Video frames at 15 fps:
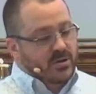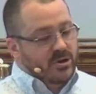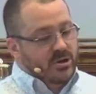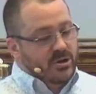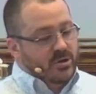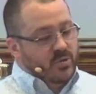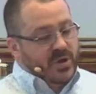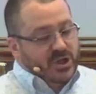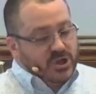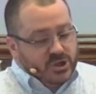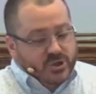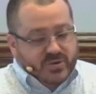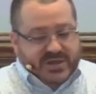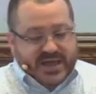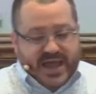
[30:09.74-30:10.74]
We can do
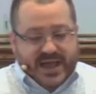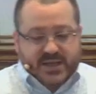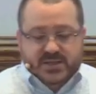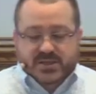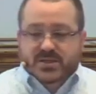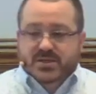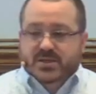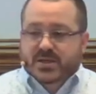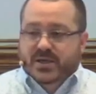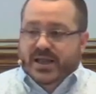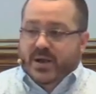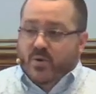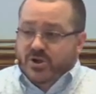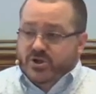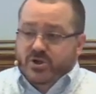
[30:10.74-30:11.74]
that. And I
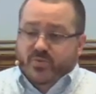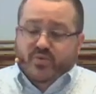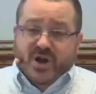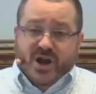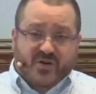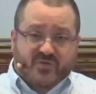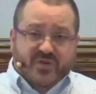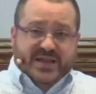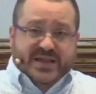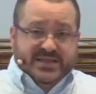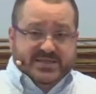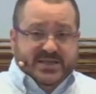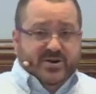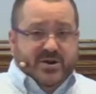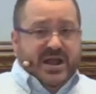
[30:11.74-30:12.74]
want you to prayerfully
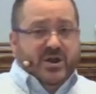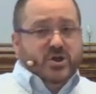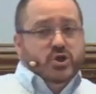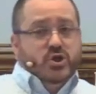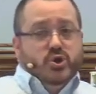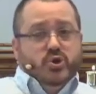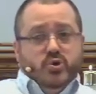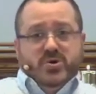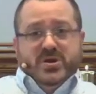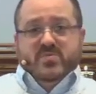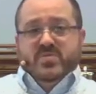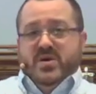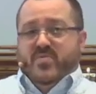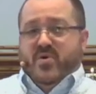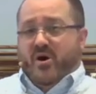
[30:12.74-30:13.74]
consider how you can be a
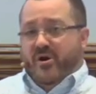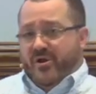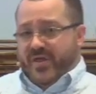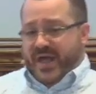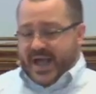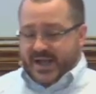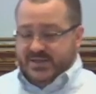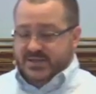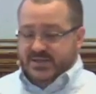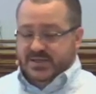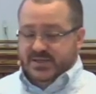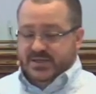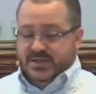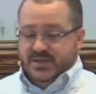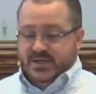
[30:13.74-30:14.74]
part of that.
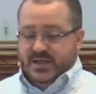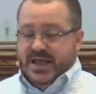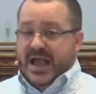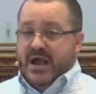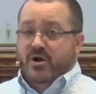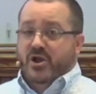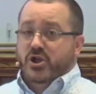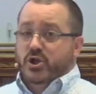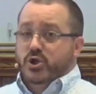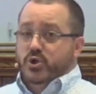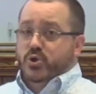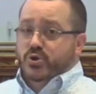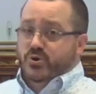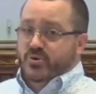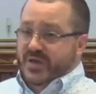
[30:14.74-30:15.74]
How can you
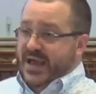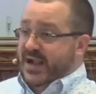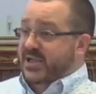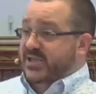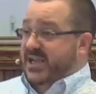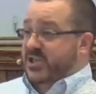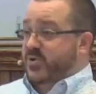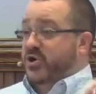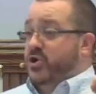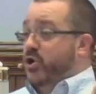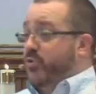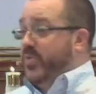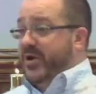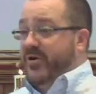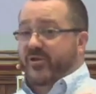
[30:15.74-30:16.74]
do that? Because guess what? You're
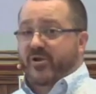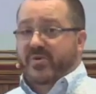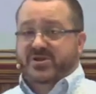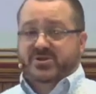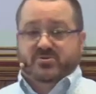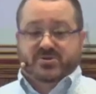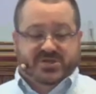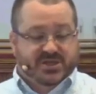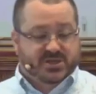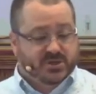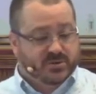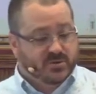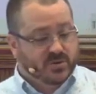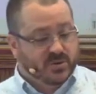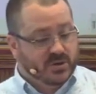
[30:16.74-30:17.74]
bigger than a mustard seed, too.
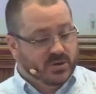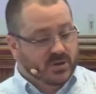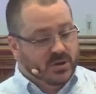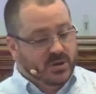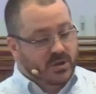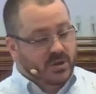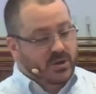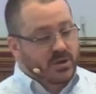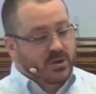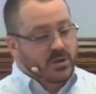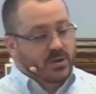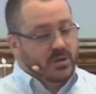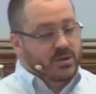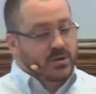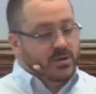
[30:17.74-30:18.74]

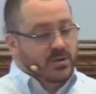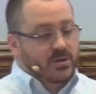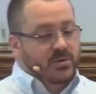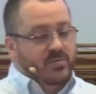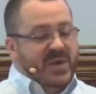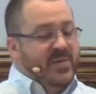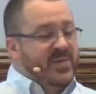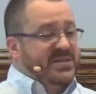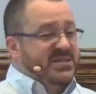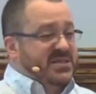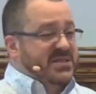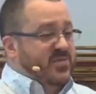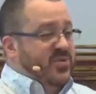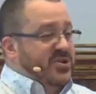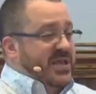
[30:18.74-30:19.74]
Maybe it's as
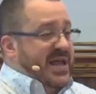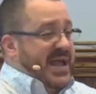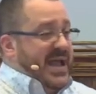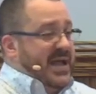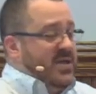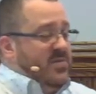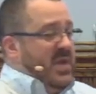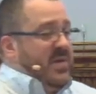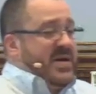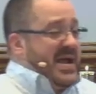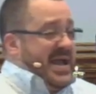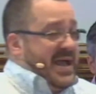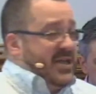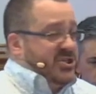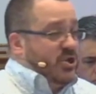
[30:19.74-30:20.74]
simple as I maybe I
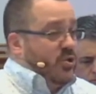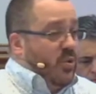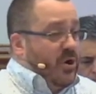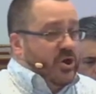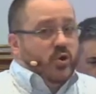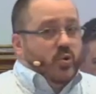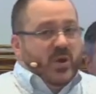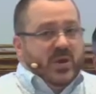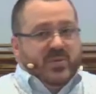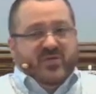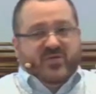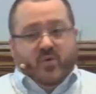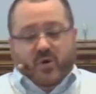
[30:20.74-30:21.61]
ask you, what are you weeping for?